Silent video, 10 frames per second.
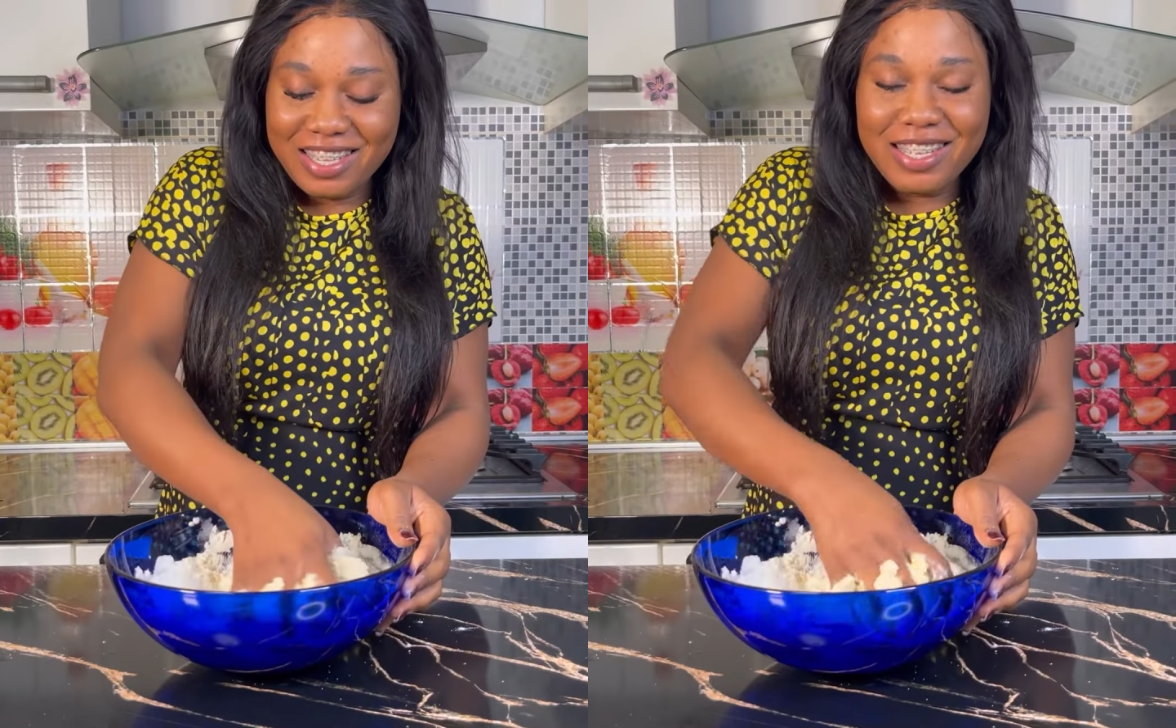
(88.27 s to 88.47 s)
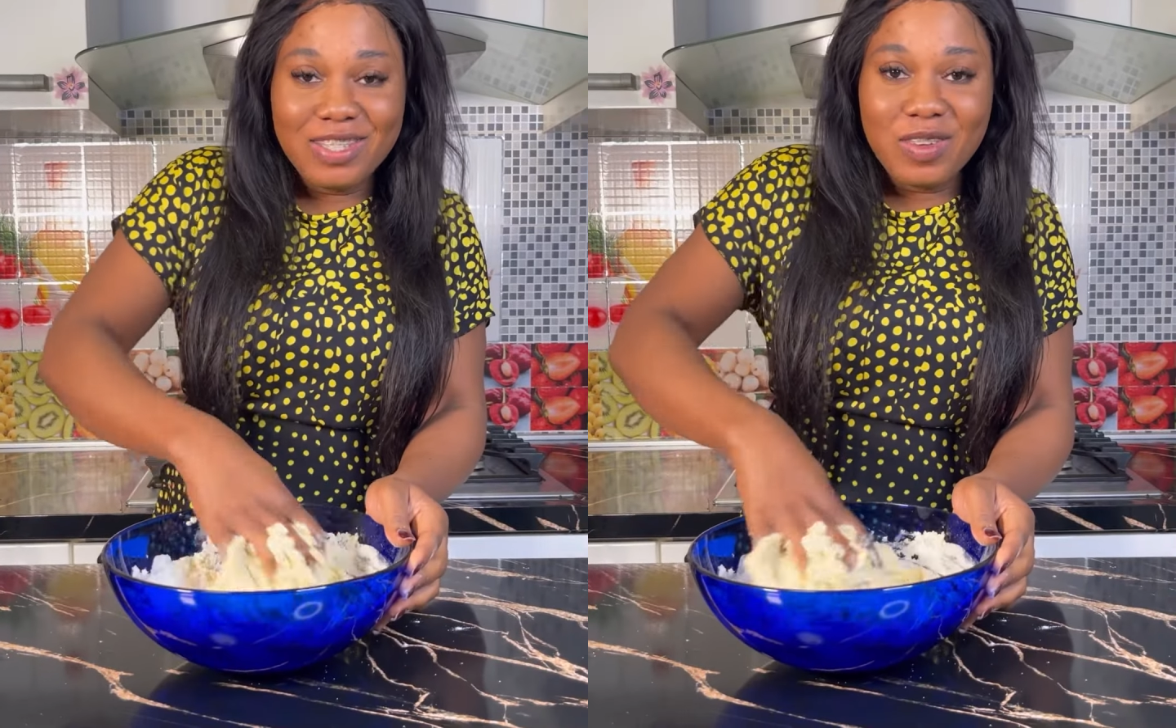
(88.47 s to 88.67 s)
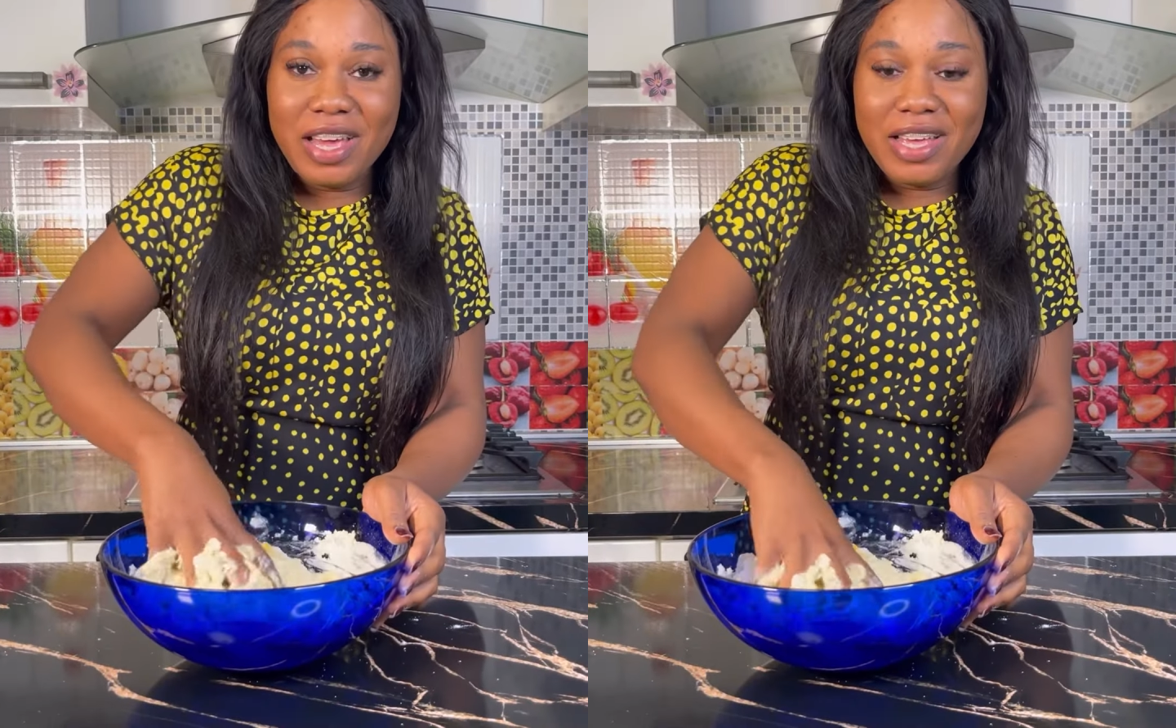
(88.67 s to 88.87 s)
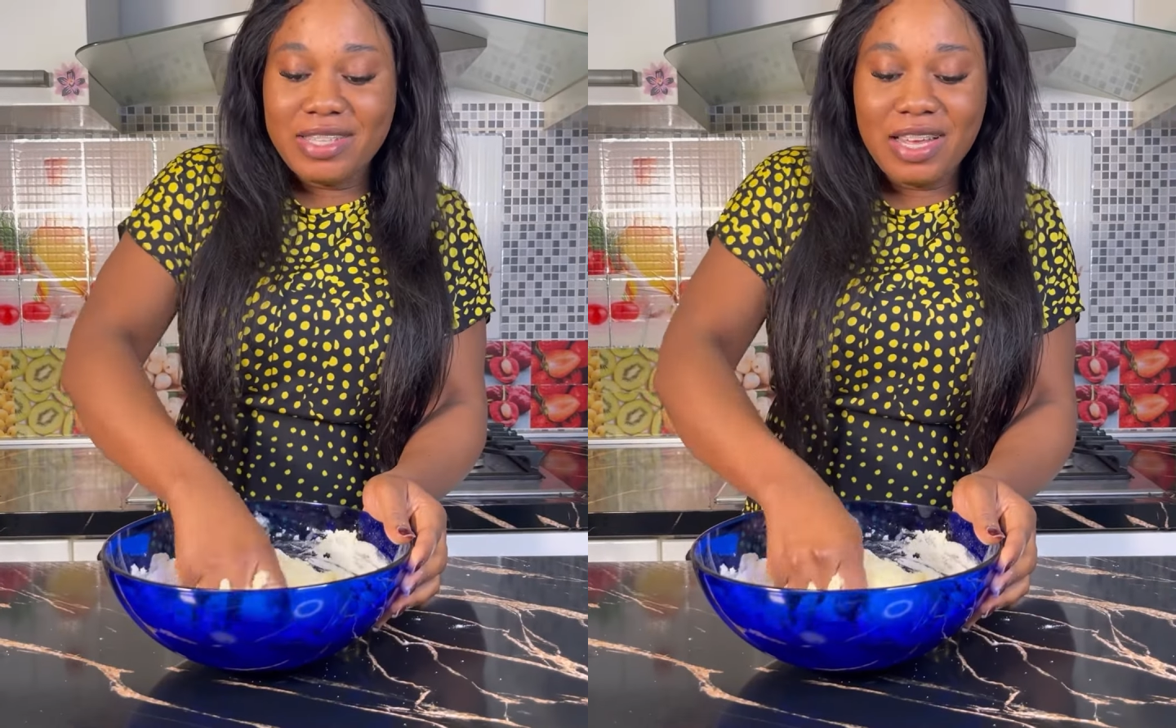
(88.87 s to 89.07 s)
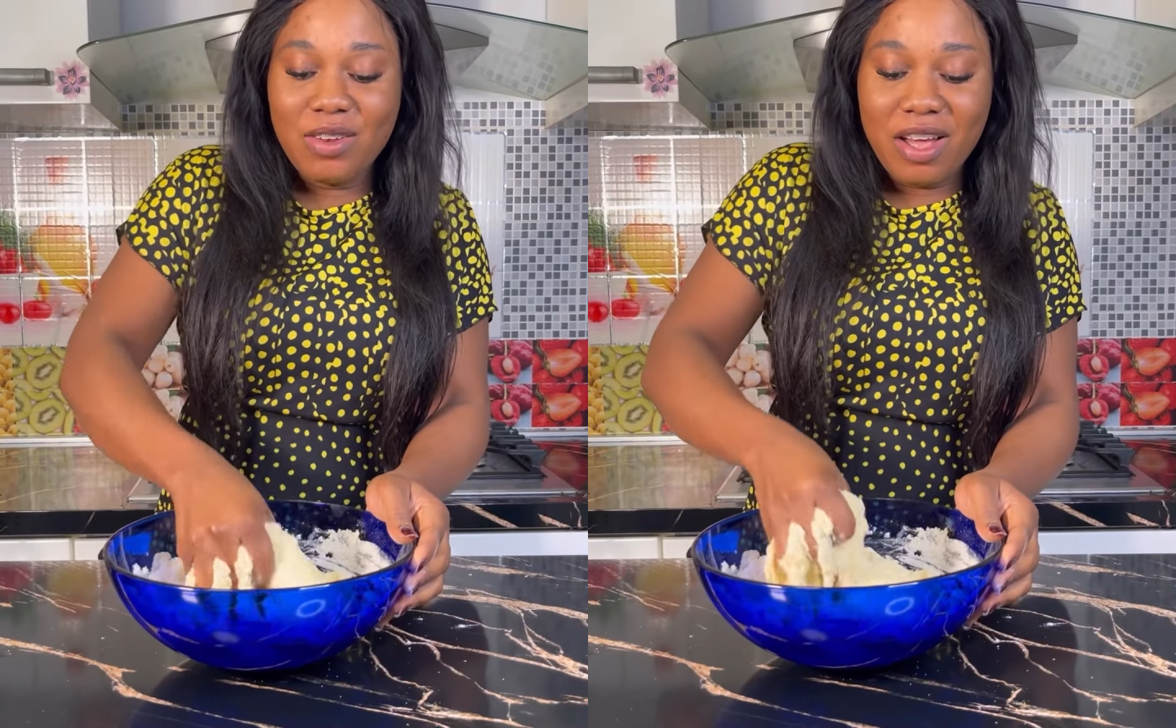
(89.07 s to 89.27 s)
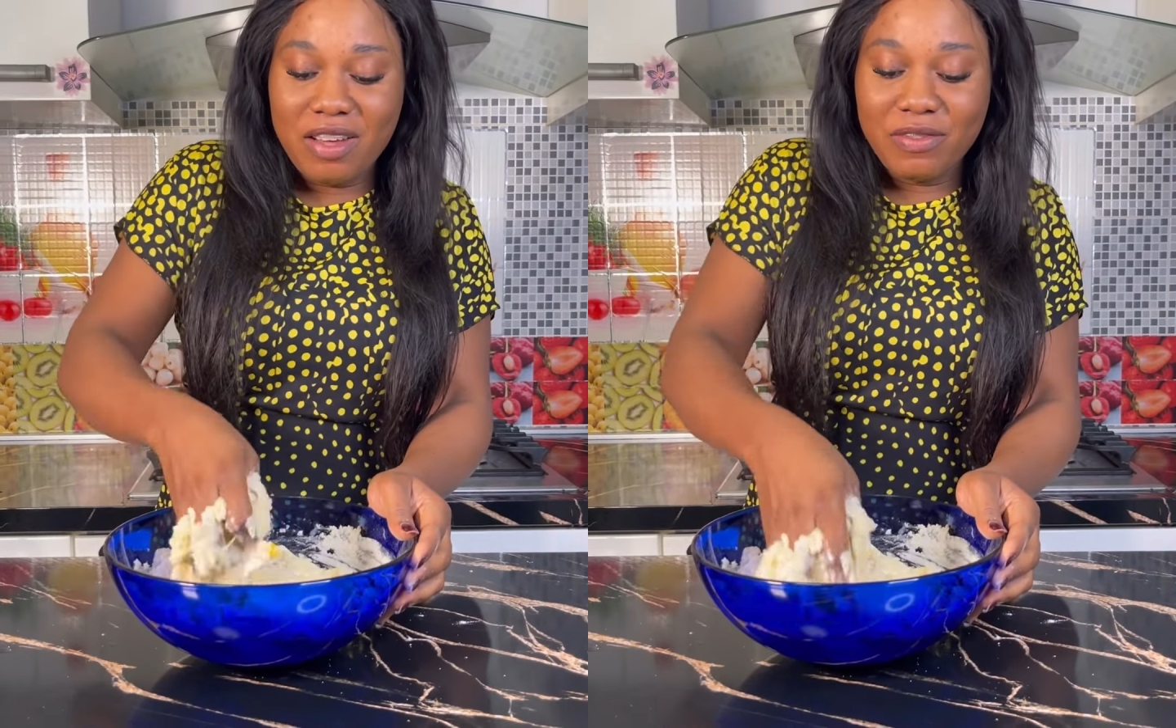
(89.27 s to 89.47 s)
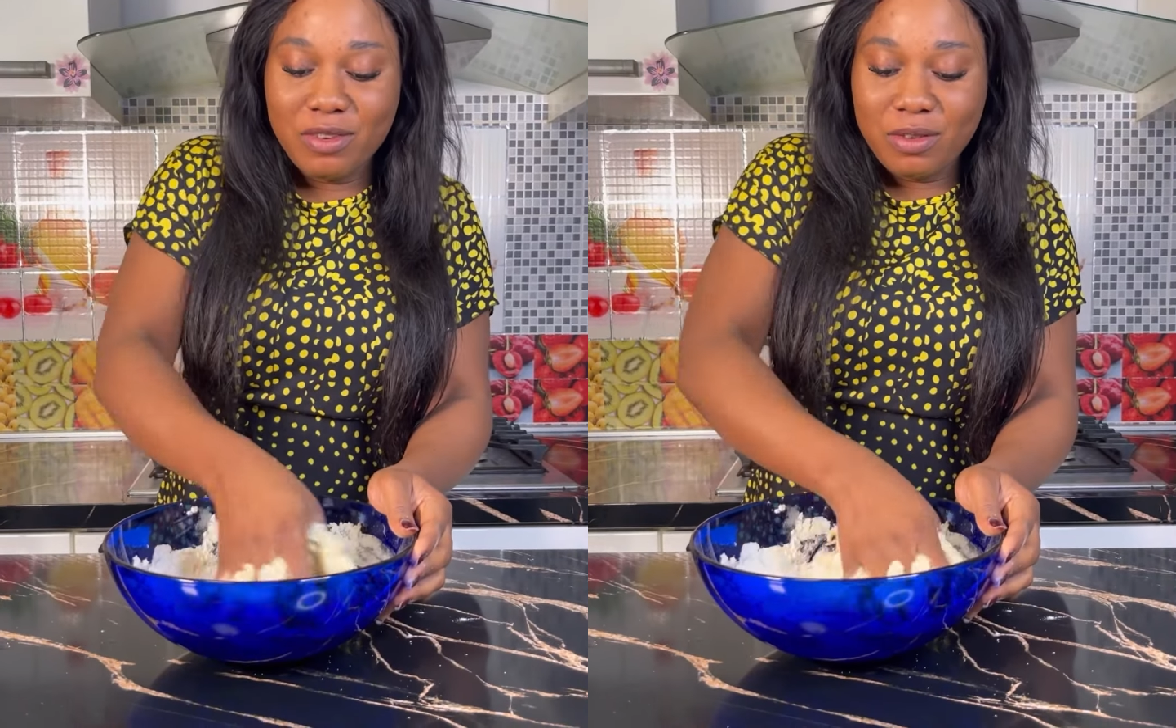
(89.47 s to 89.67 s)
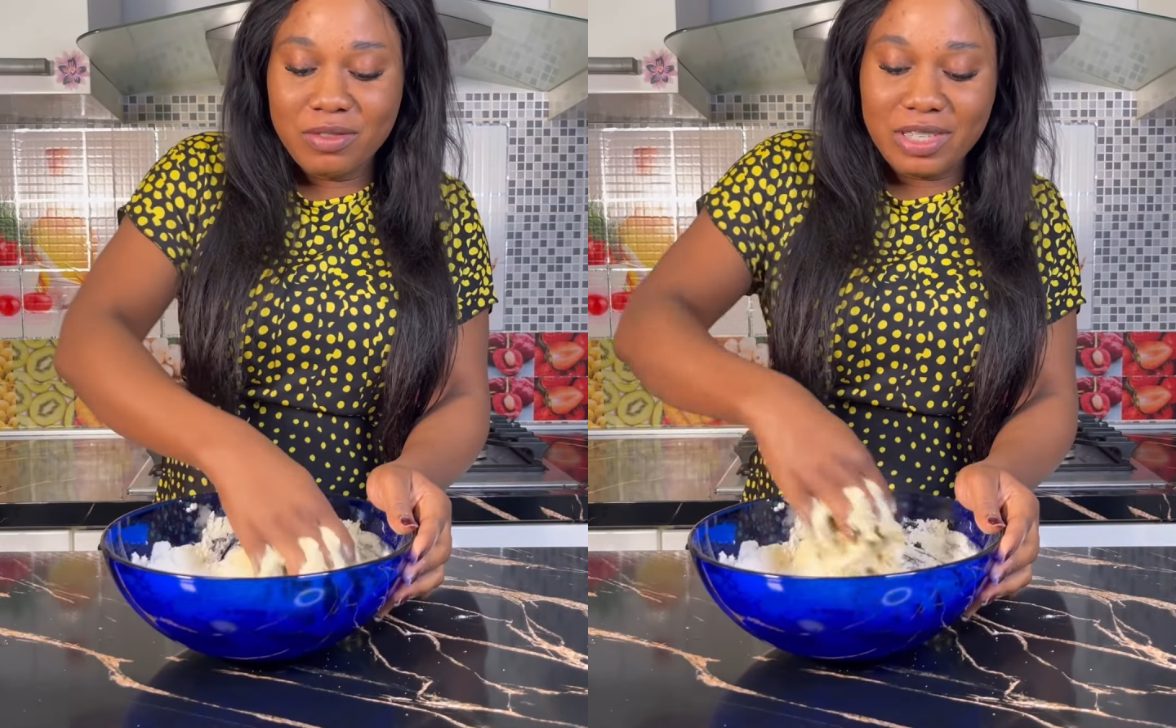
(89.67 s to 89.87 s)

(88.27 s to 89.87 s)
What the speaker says: So guys, I don't have gloves